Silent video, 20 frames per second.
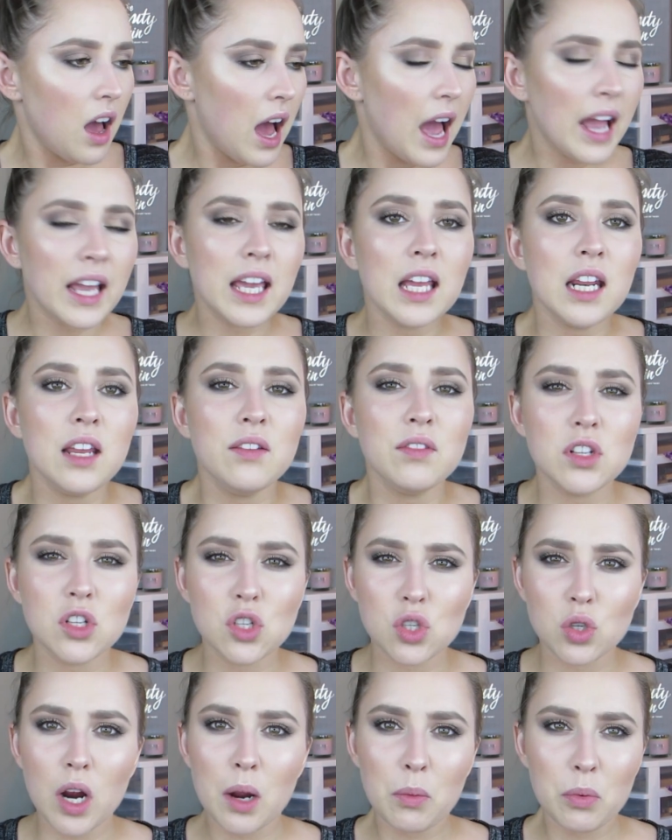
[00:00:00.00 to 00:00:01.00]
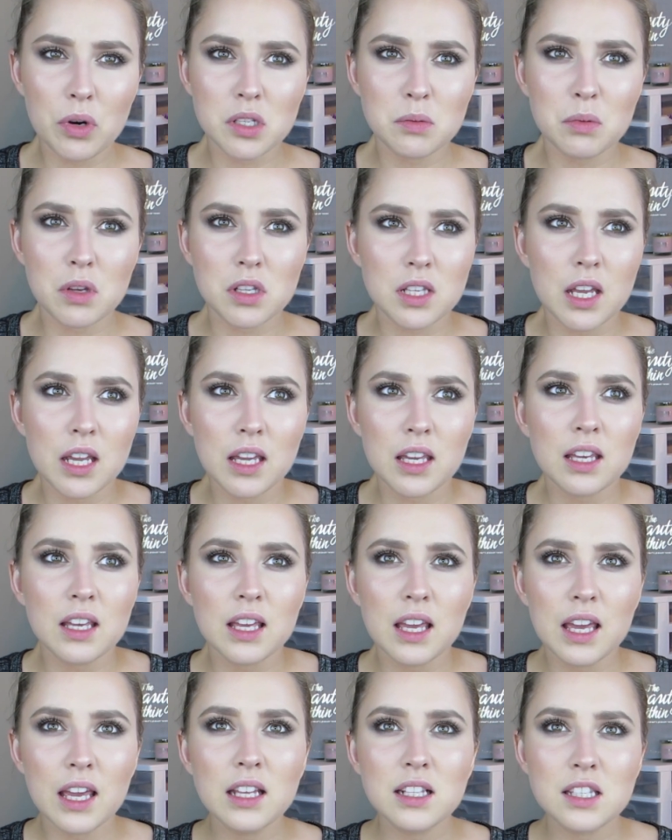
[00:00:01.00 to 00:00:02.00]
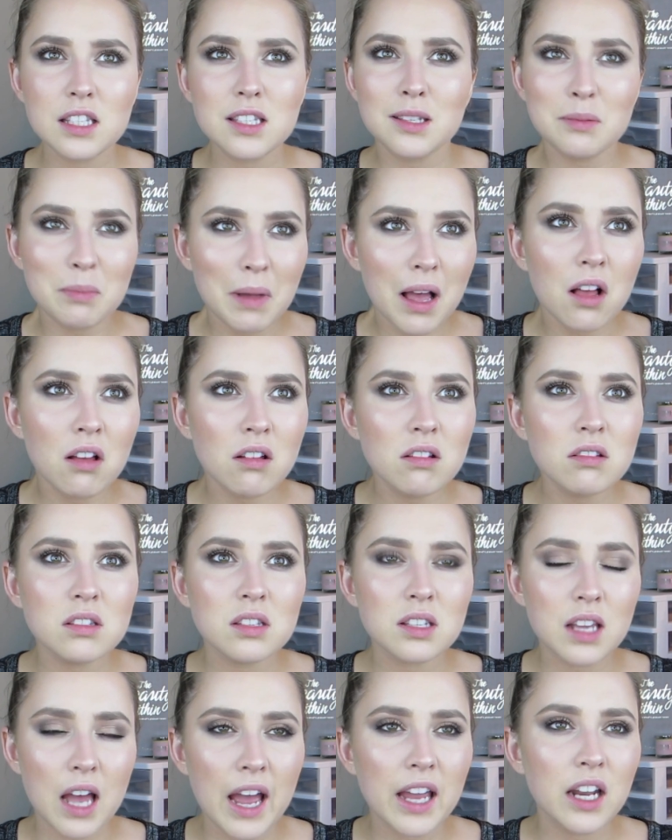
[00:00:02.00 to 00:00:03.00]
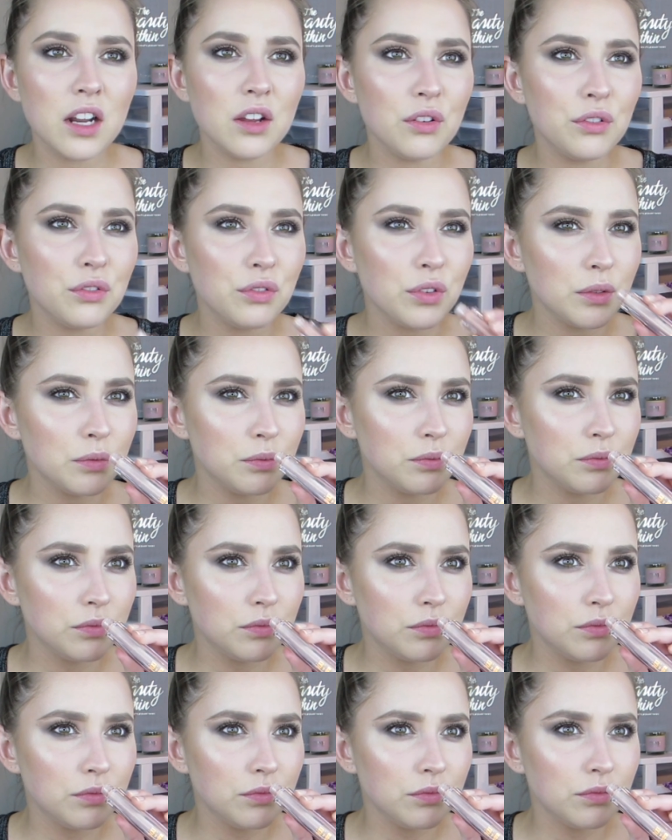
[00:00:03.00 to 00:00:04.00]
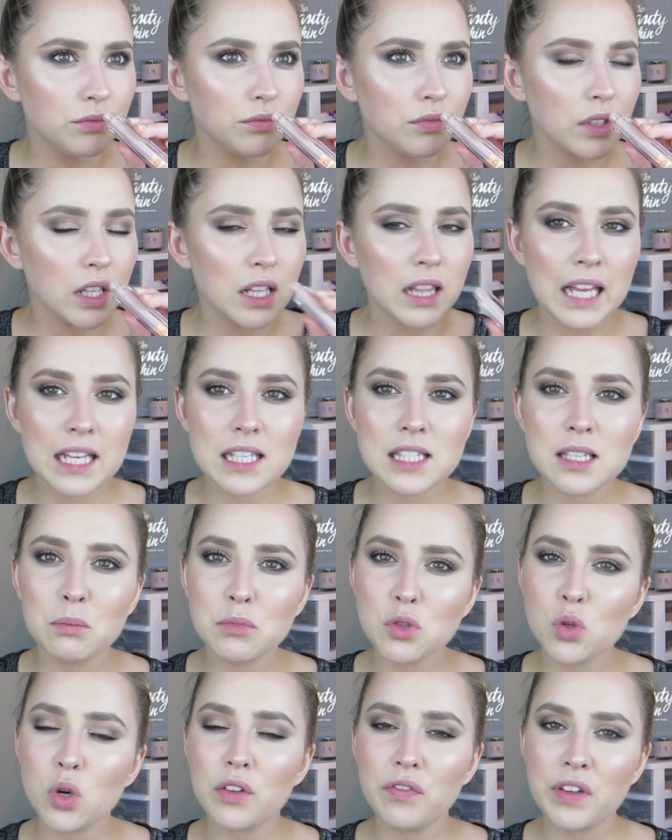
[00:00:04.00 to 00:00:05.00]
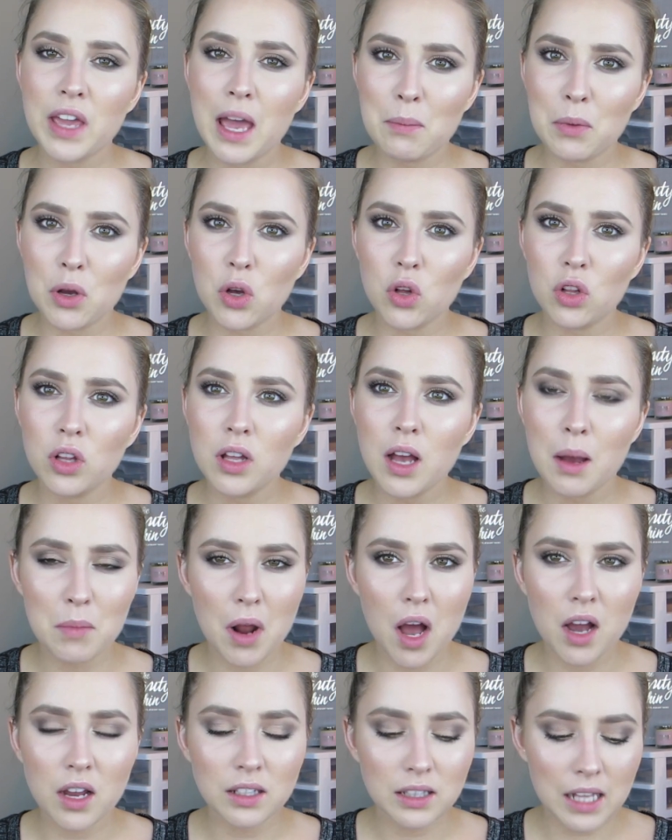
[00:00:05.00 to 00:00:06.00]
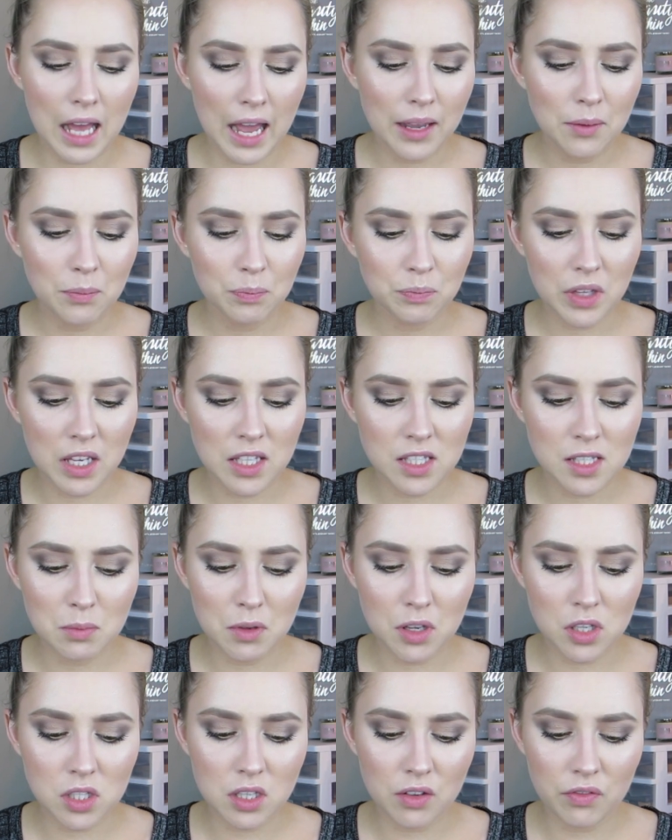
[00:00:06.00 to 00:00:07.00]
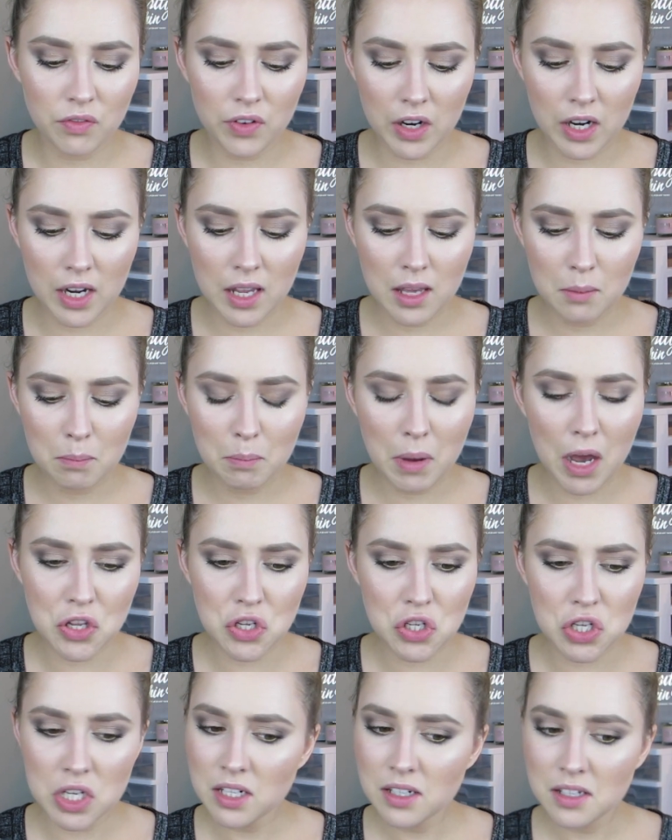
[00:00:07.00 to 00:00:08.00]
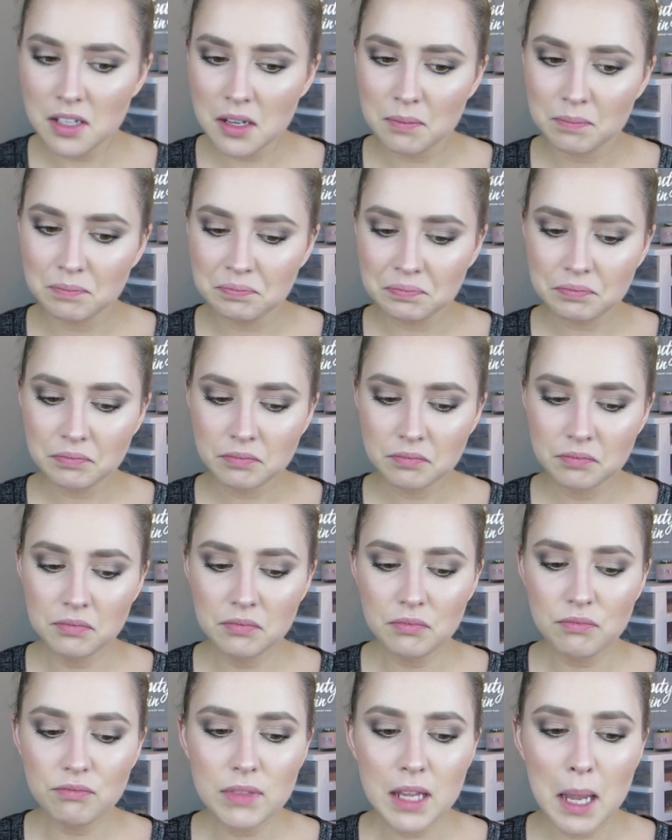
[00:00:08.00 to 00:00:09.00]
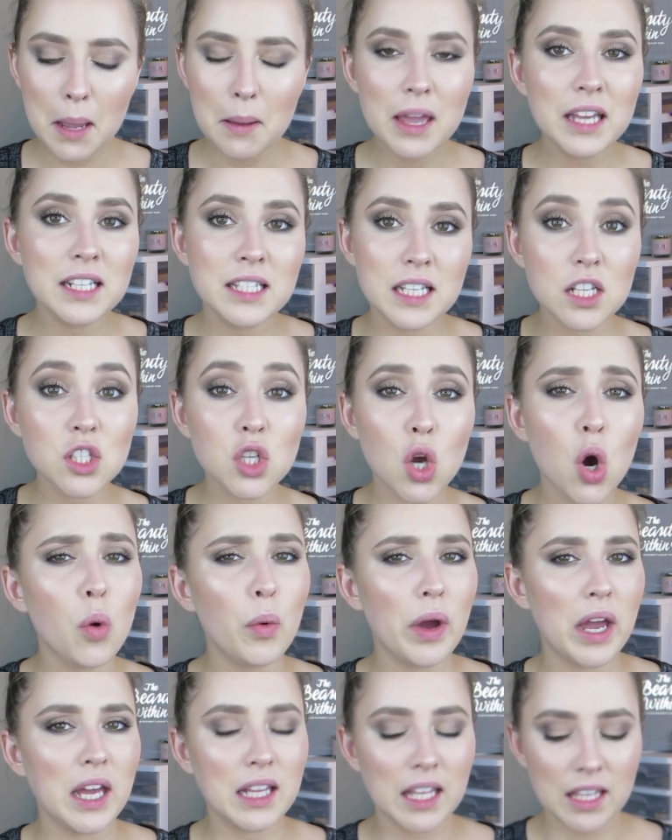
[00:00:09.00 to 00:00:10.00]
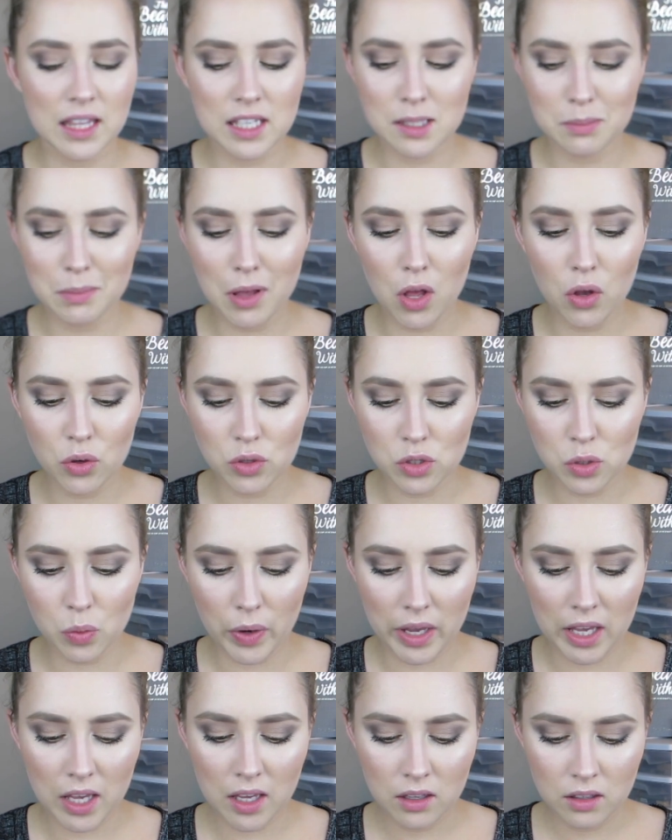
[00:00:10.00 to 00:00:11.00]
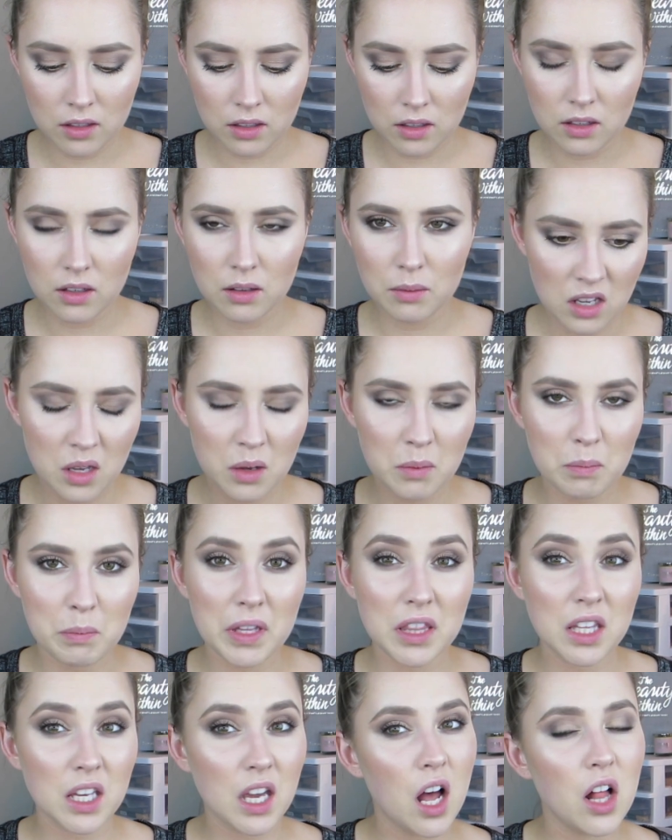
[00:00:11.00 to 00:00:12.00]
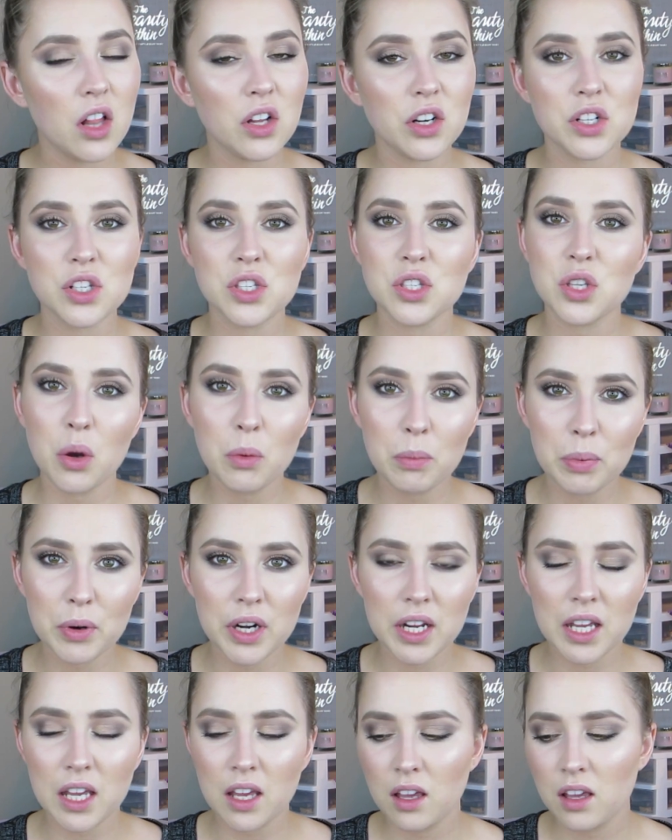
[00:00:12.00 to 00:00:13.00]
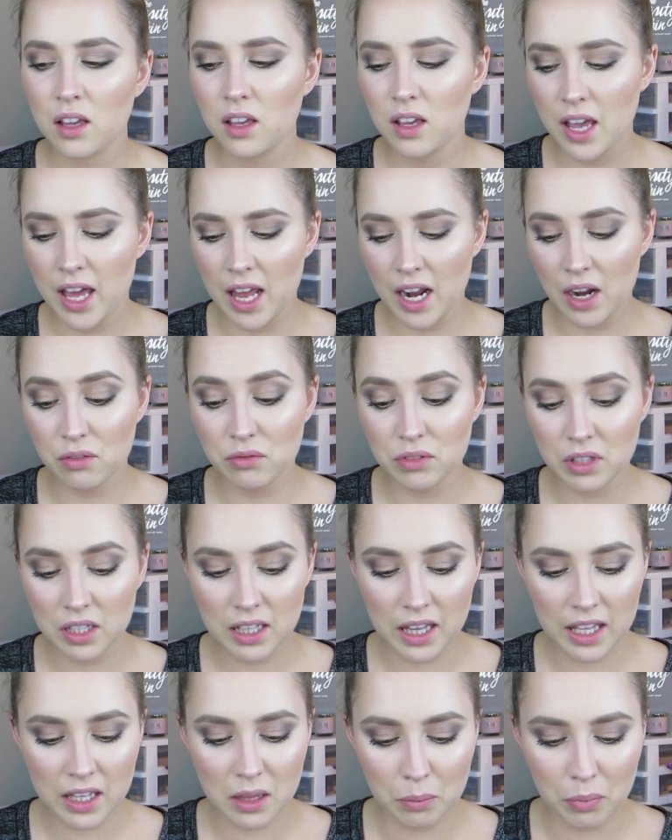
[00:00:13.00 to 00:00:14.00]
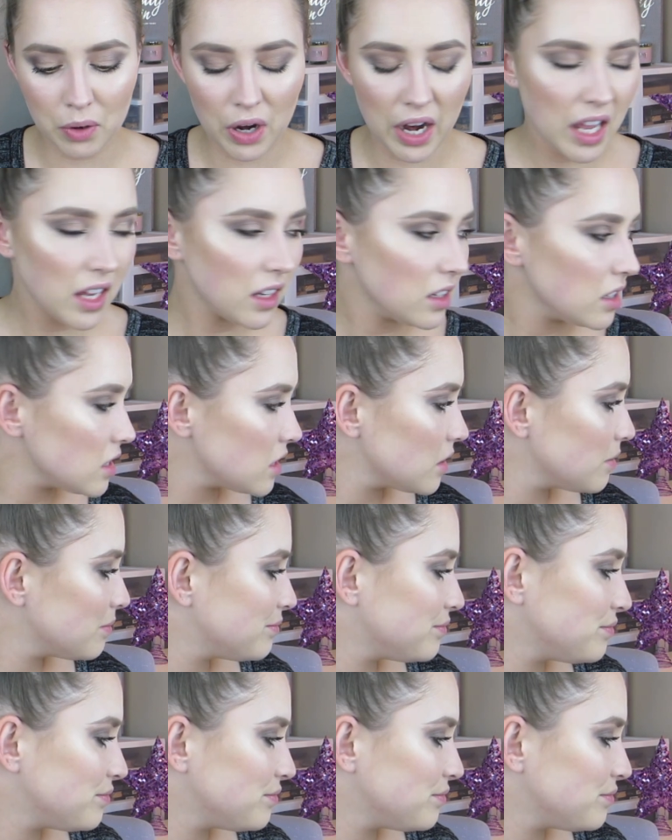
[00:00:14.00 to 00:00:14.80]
I can't even describe what it smells like. It smells kind of like some sort of chemical, I'm not gonna lie. It smells very pungent. It does go away, like the smell goes away, but the color is so pretty and I really like the brand.